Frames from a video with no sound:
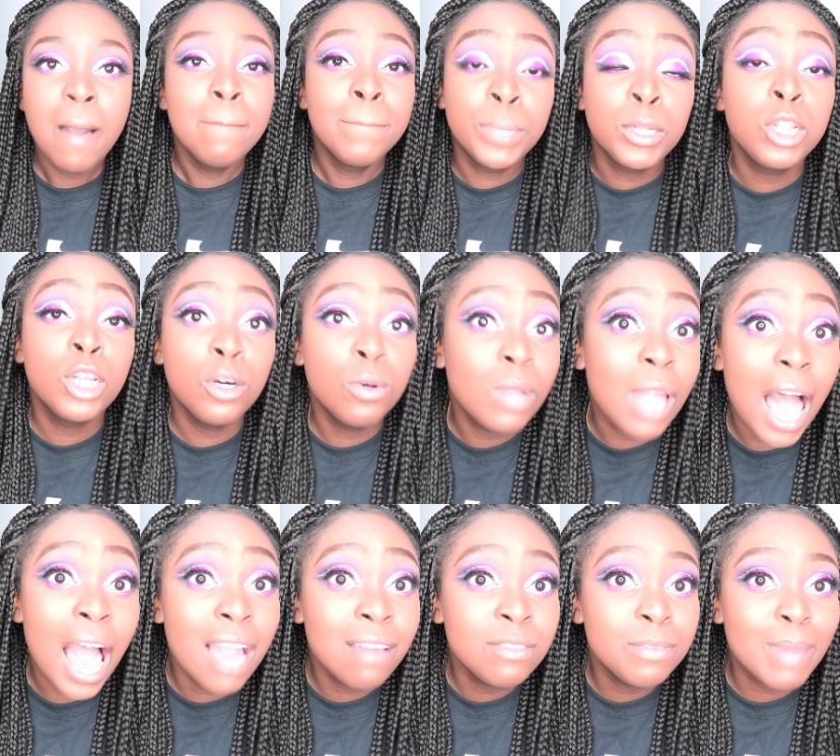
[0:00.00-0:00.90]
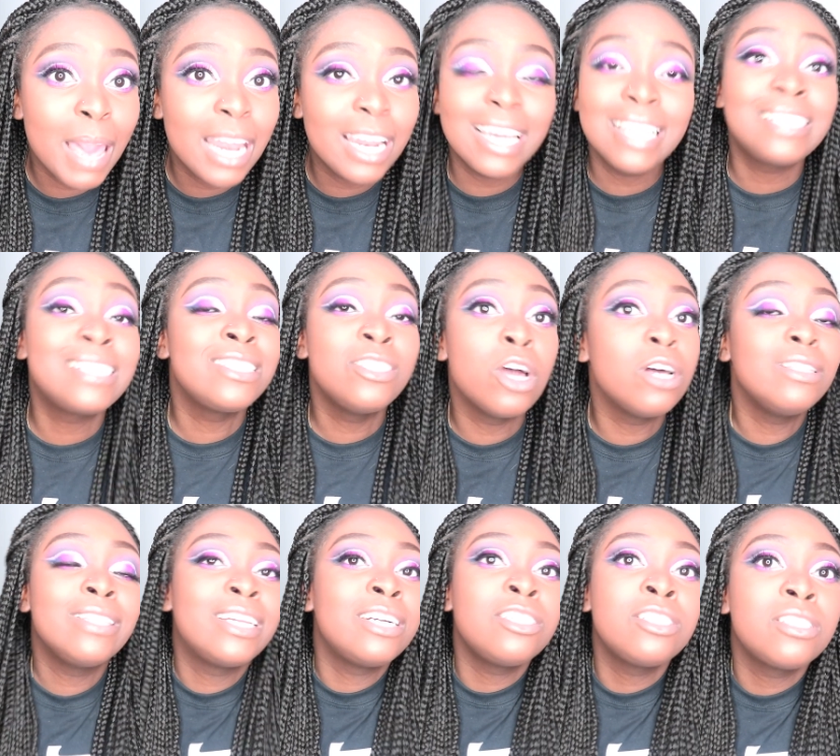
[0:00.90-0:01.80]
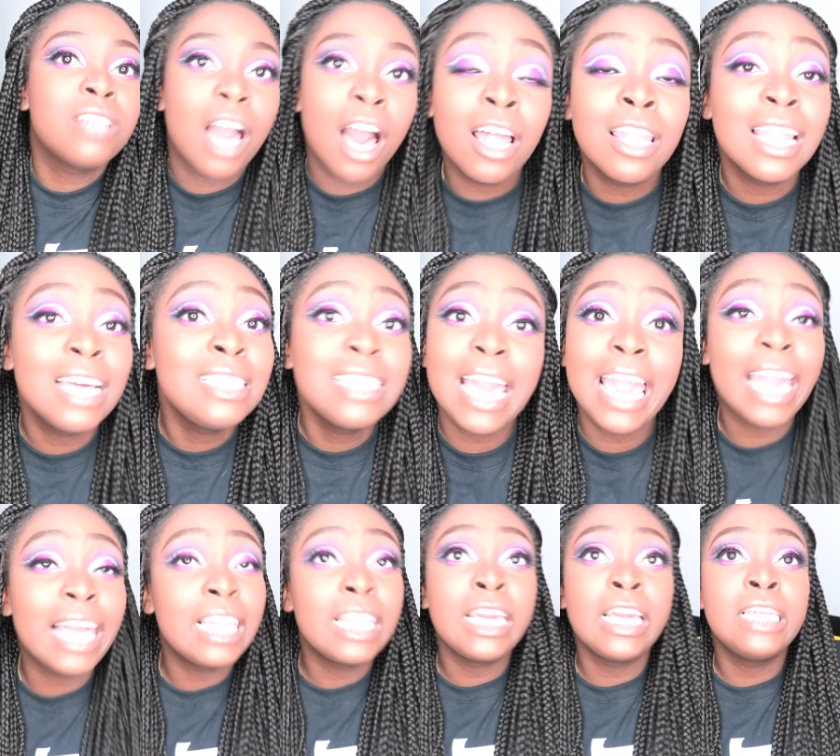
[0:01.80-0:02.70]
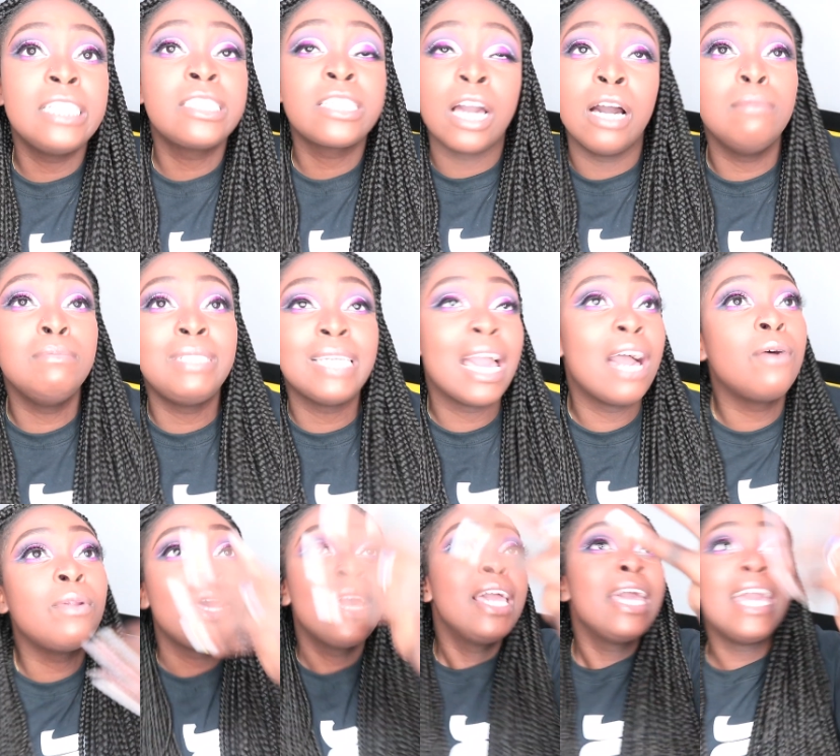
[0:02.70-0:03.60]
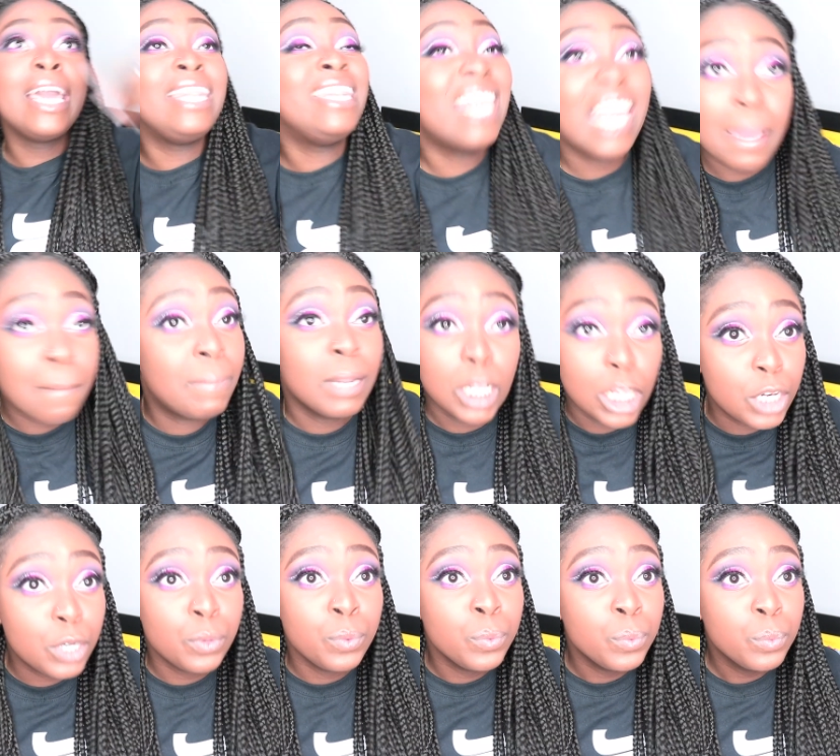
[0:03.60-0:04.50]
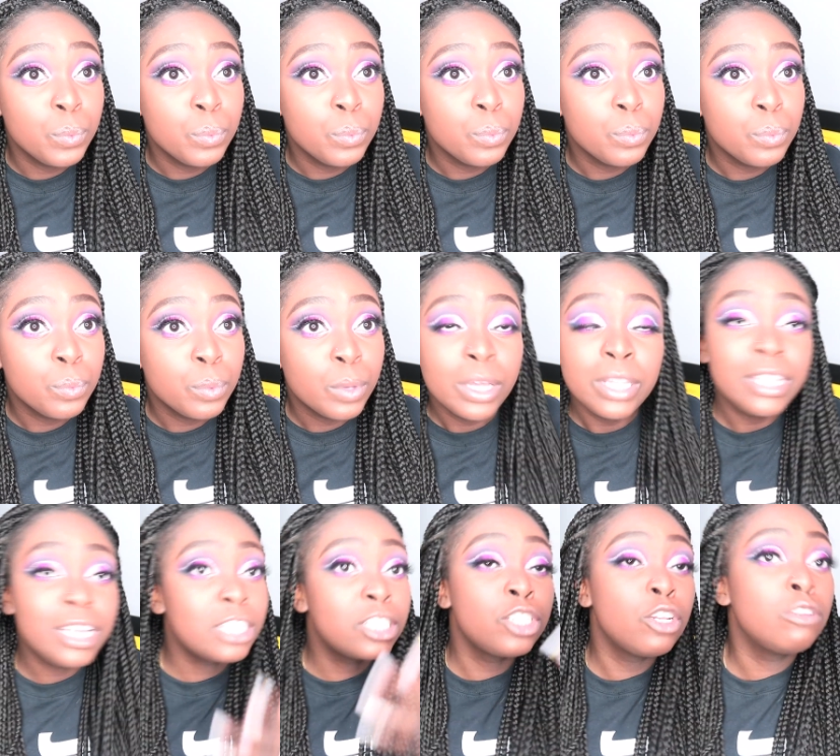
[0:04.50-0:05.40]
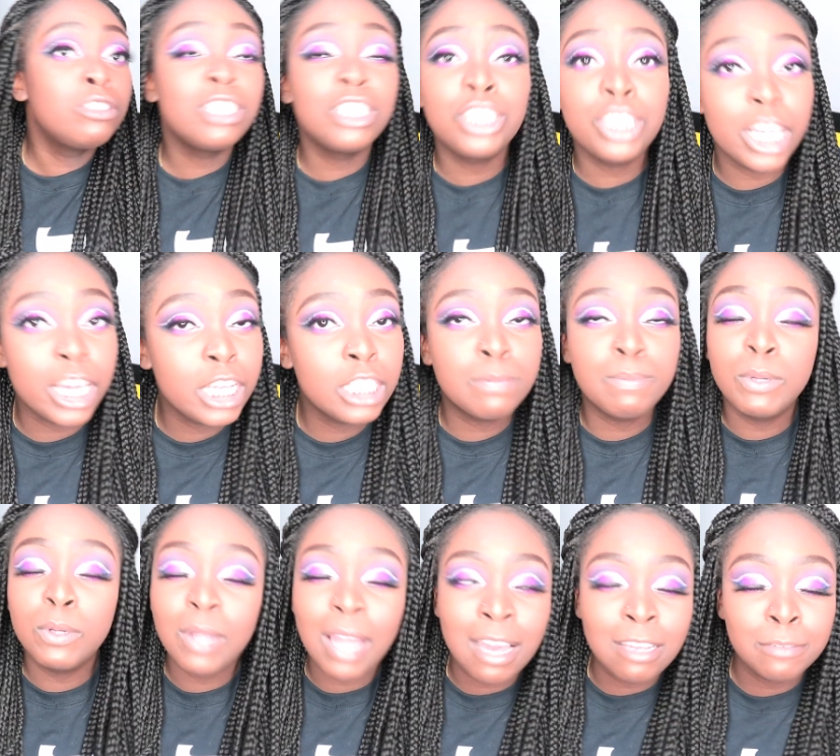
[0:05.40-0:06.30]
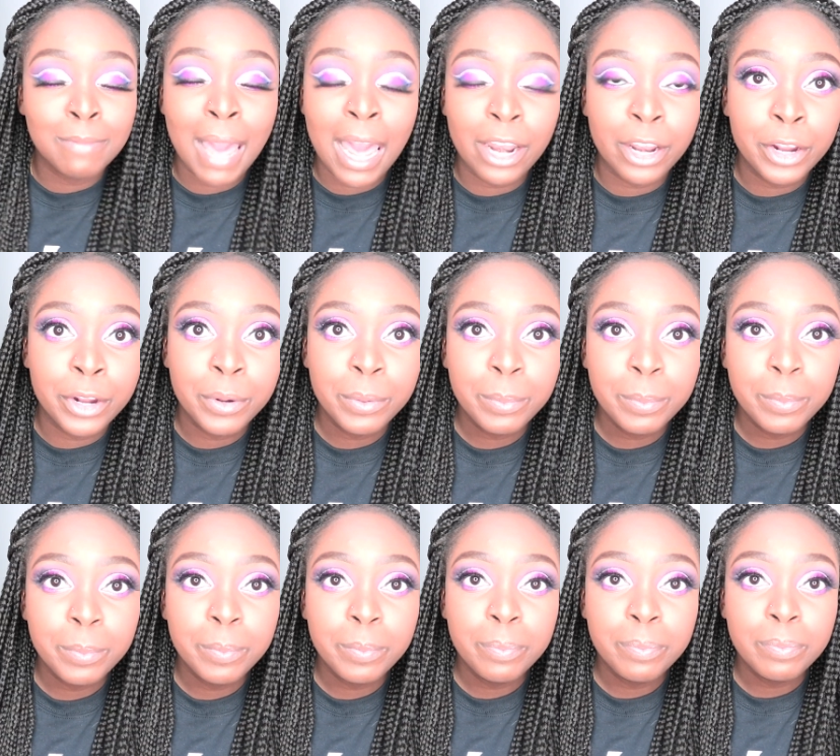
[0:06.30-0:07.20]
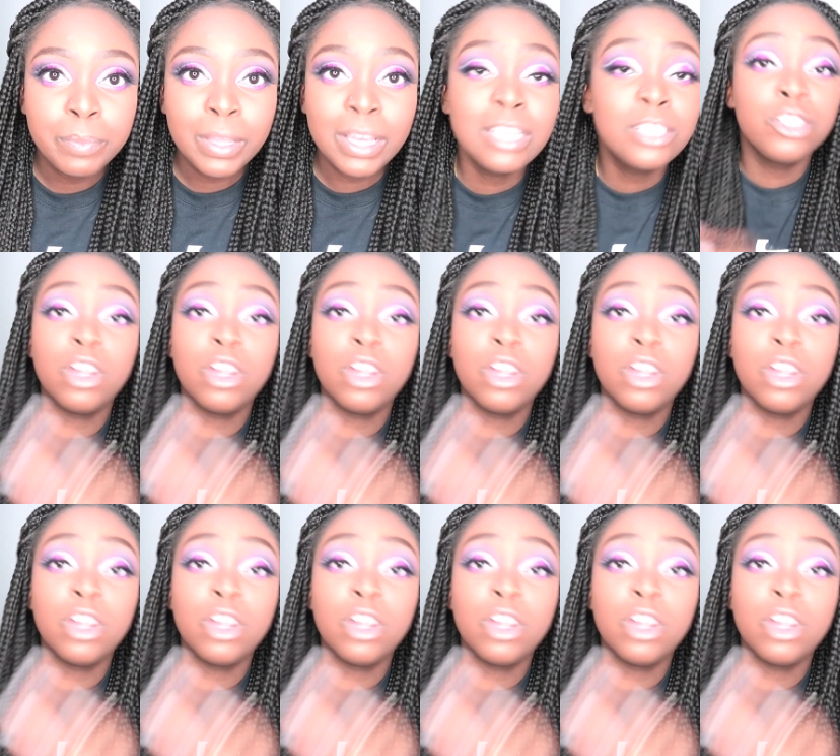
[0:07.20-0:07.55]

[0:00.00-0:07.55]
Blue lives matter. It's no, there's, unless aliens come down and they blue, there's no such thing as blue lives matter, because